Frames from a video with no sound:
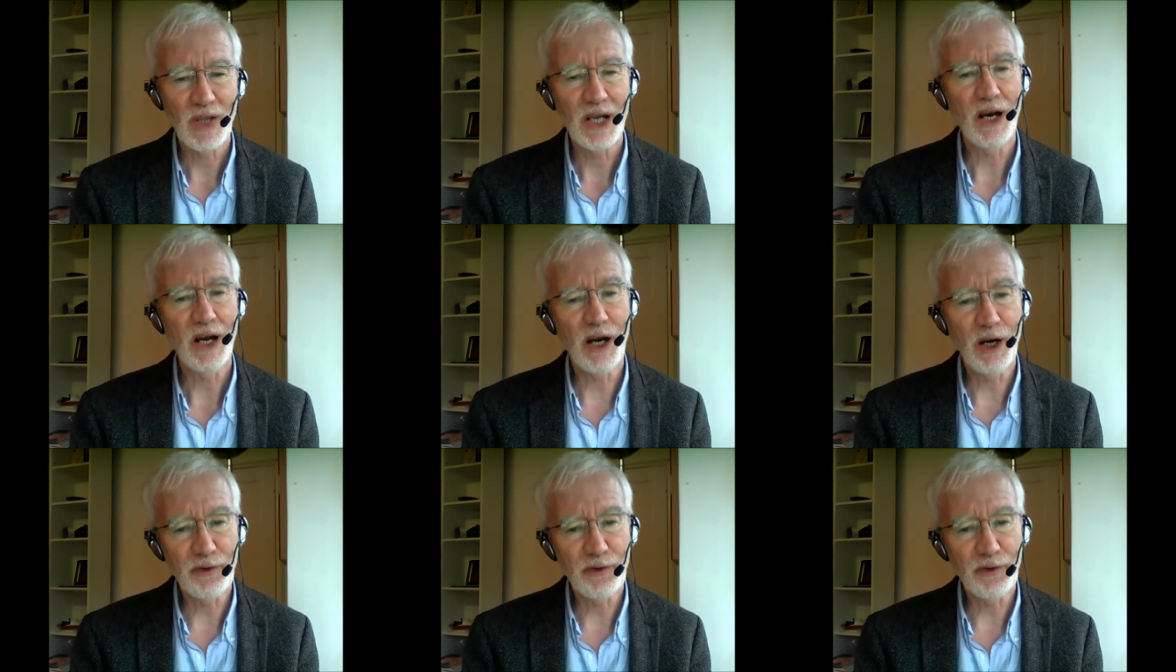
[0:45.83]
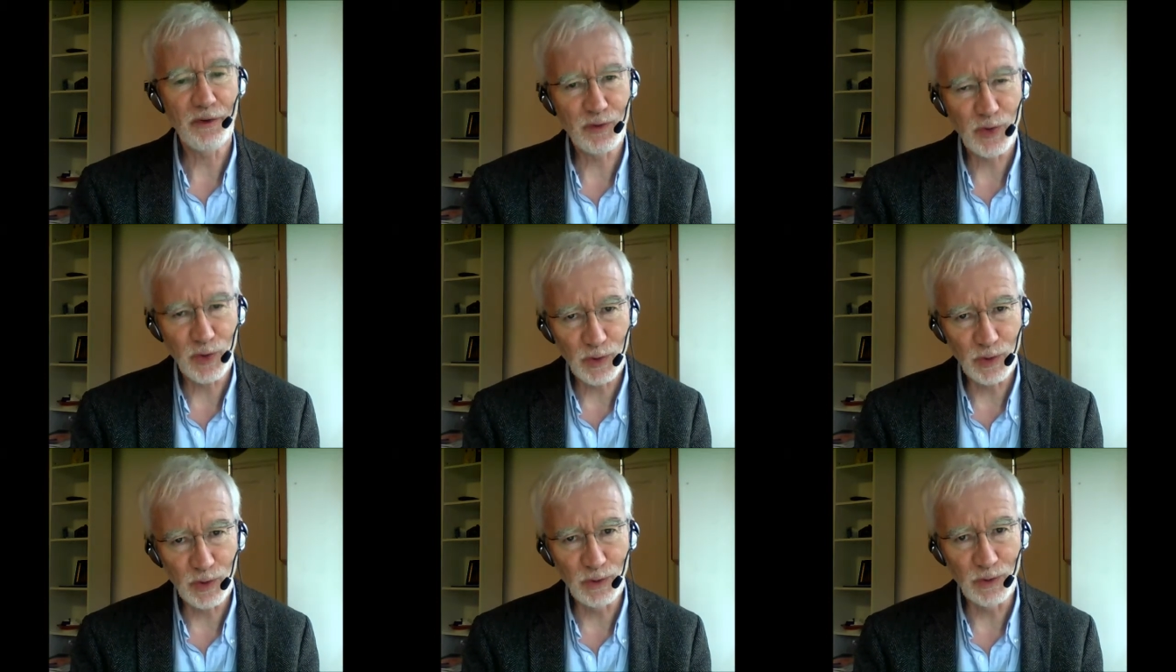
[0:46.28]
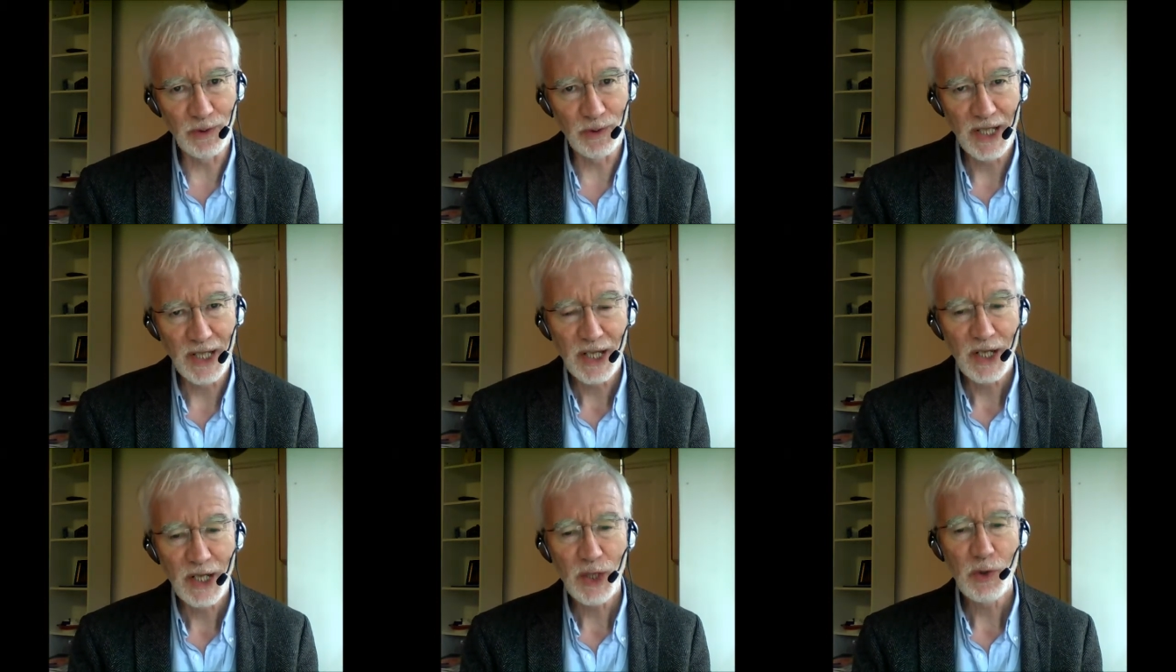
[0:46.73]
After all,
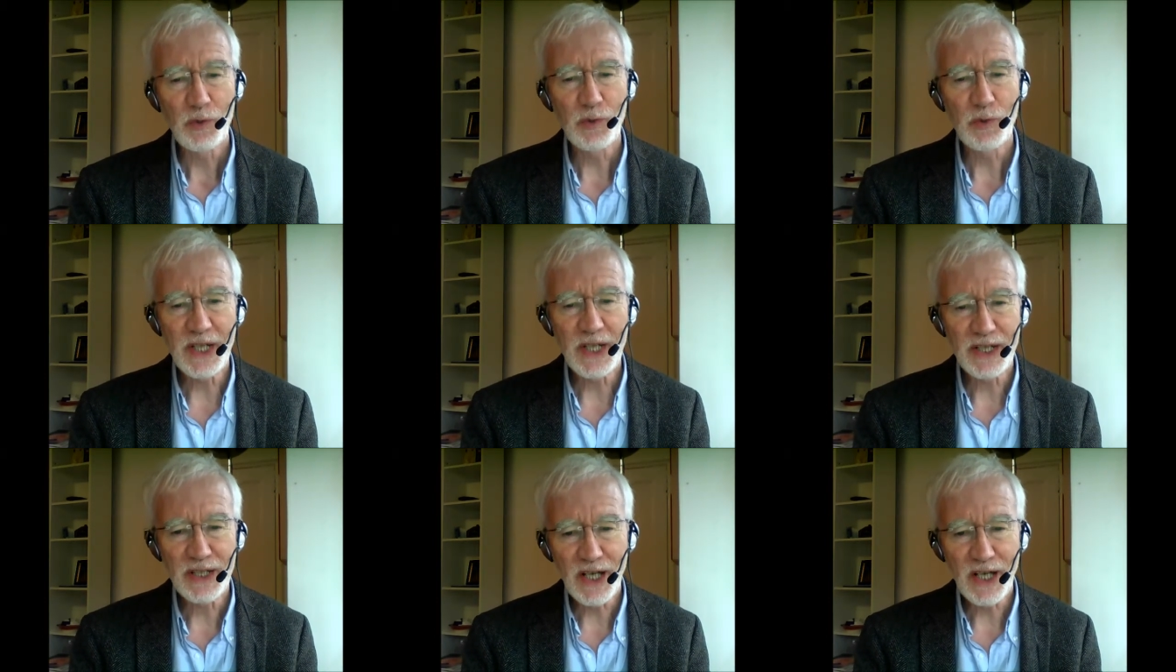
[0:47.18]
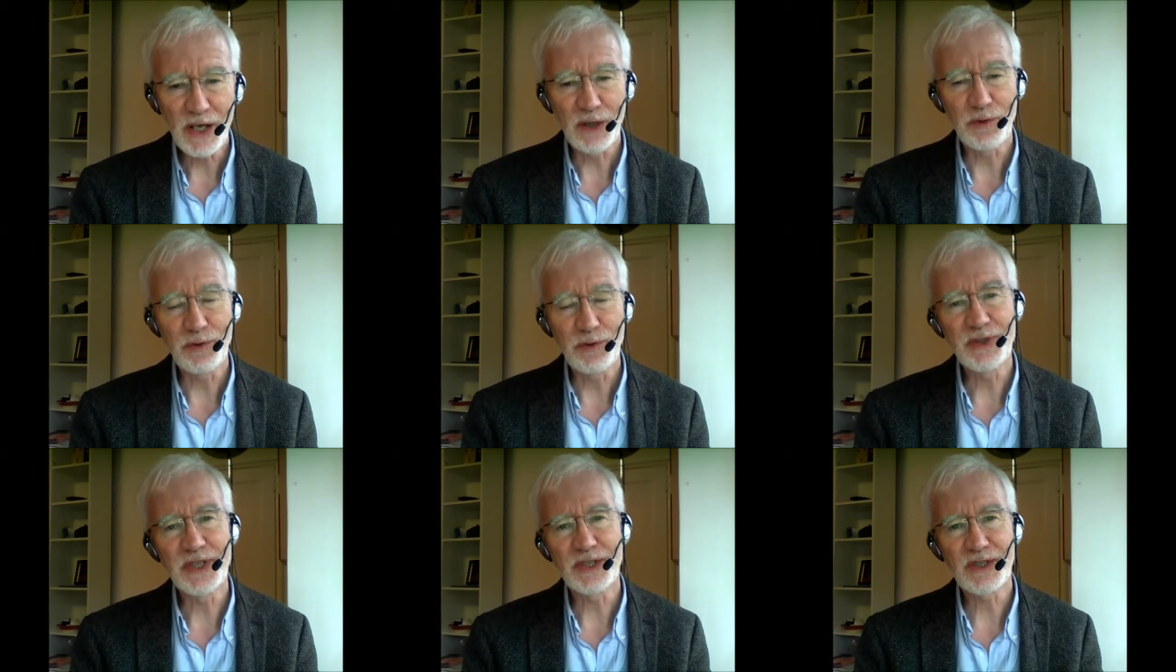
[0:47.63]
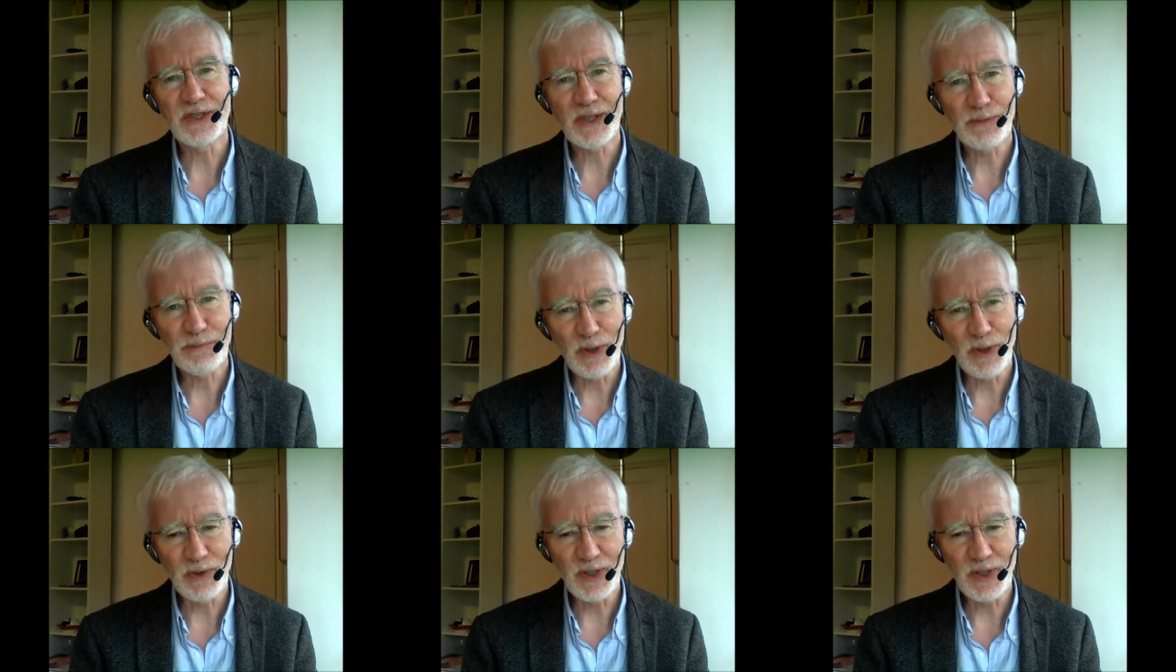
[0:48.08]
we know that
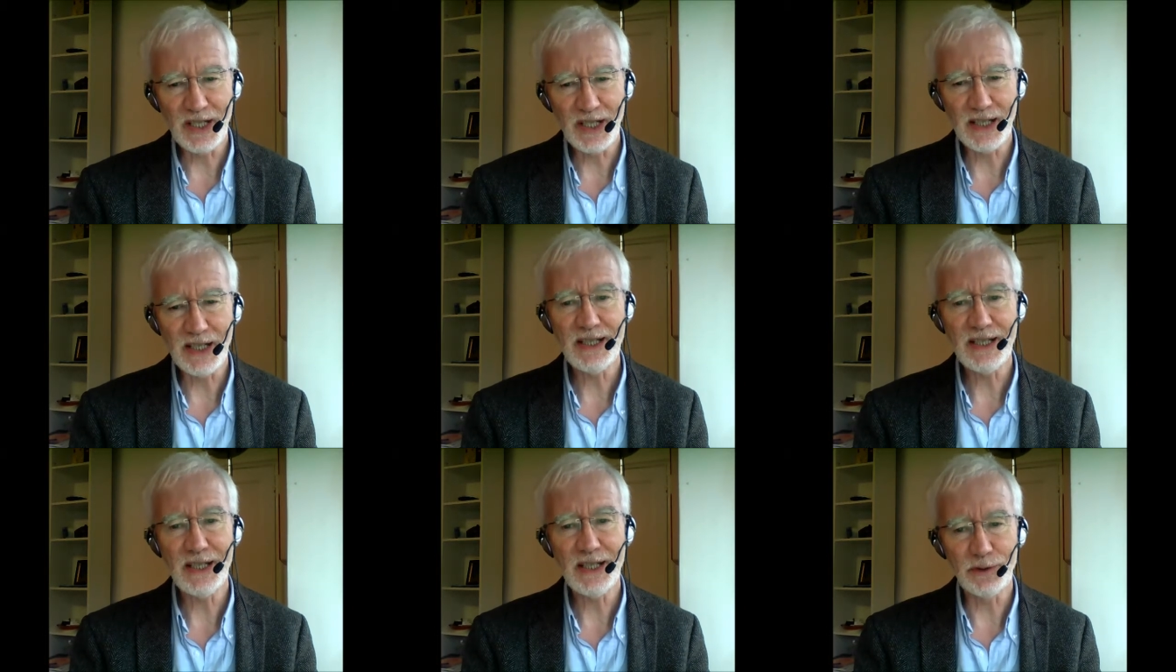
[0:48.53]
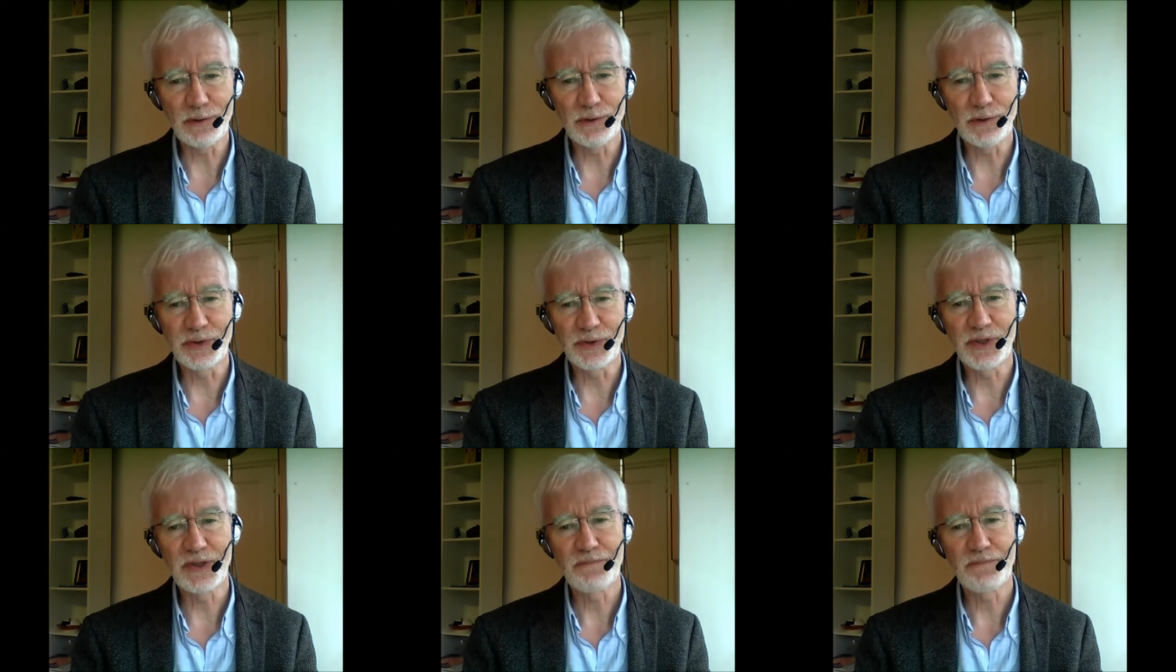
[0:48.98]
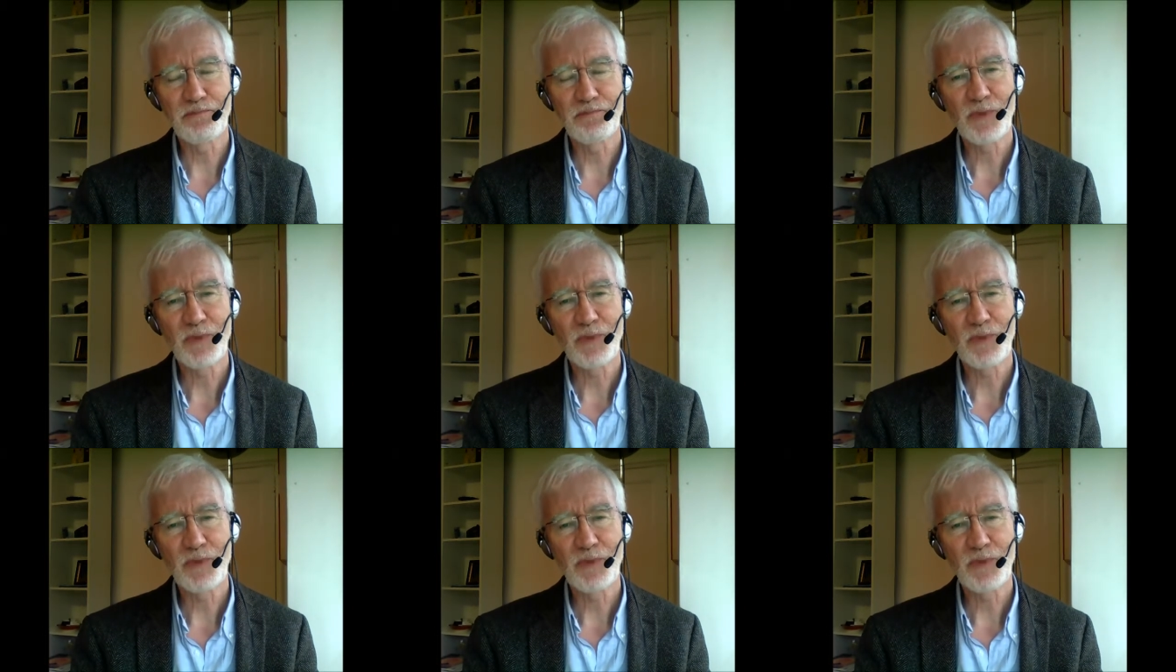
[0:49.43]
smoking kills.